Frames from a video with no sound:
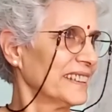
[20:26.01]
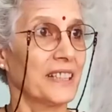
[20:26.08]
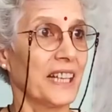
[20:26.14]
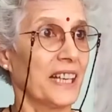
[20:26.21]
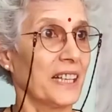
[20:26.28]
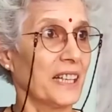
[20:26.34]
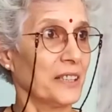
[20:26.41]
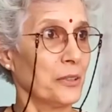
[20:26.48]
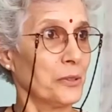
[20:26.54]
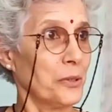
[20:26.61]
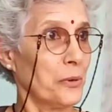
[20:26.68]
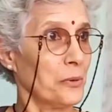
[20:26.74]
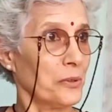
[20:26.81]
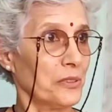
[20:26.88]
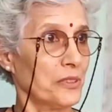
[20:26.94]
You
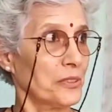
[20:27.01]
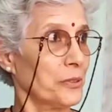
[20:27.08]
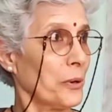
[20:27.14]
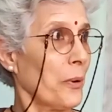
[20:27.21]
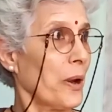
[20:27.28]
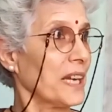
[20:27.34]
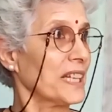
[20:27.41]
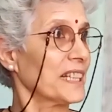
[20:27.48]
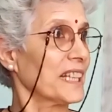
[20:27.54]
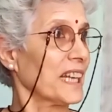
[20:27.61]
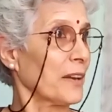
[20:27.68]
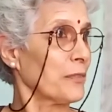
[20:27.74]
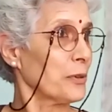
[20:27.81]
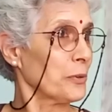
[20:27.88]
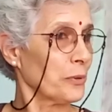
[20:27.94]
don't throw
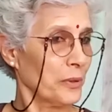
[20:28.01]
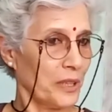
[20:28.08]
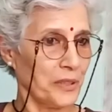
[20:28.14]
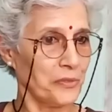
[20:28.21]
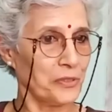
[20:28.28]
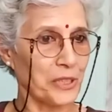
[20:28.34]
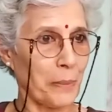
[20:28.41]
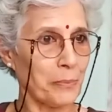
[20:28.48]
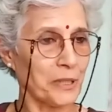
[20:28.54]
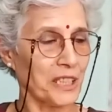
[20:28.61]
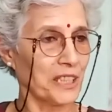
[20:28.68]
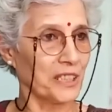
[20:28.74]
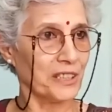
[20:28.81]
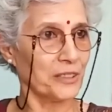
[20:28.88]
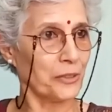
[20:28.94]
anything. If
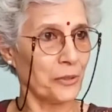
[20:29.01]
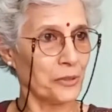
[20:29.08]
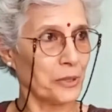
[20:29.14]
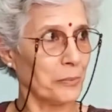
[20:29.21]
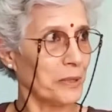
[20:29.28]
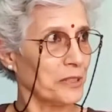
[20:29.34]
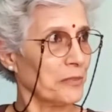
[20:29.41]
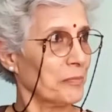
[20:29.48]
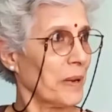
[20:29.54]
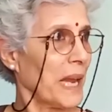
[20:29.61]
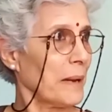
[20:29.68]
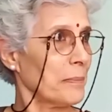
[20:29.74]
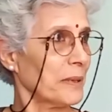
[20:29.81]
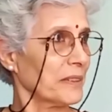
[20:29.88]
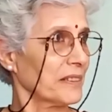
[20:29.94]
somebody throws a bit of
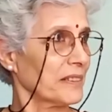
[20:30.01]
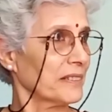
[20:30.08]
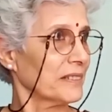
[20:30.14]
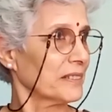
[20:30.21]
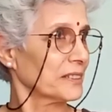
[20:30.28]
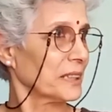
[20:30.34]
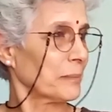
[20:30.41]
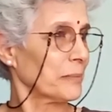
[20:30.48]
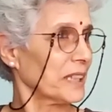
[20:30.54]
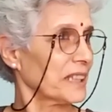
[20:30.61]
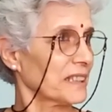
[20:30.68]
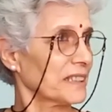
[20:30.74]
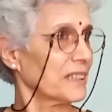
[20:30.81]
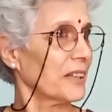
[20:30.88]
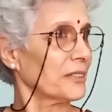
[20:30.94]
paper or something
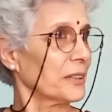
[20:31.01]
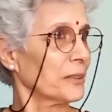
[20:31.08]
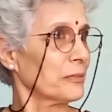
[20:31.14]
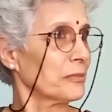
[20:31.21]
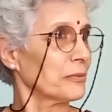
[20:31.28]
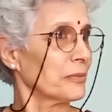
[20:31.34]
on the